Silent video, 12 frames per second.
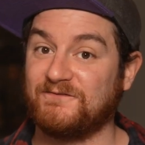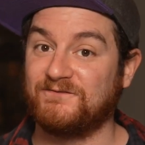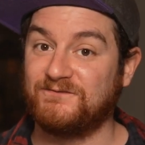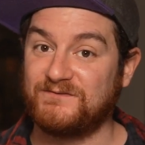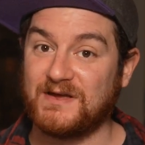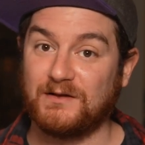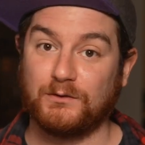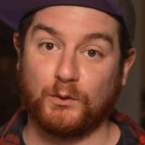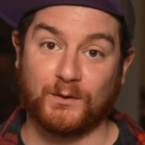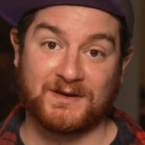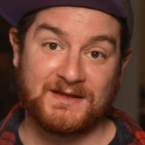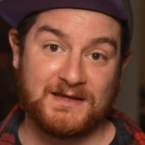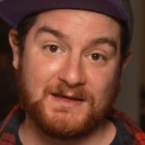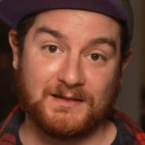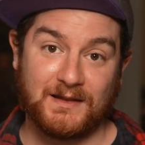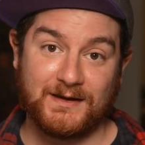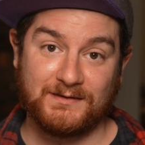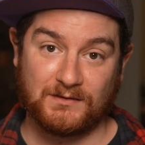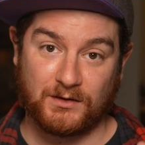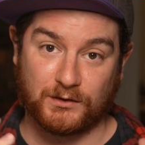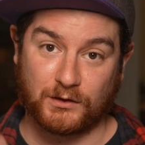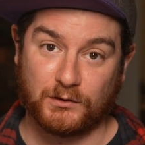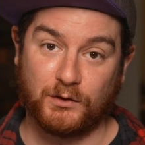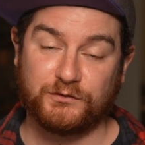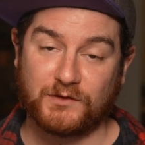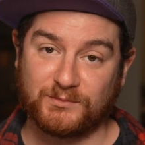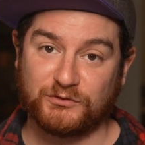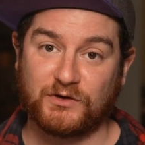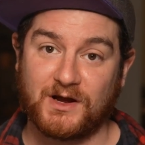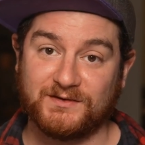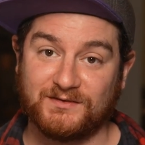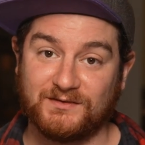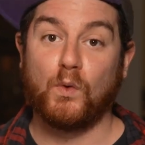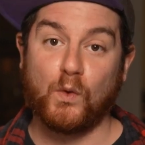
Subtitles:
fill or key light on close-up shots,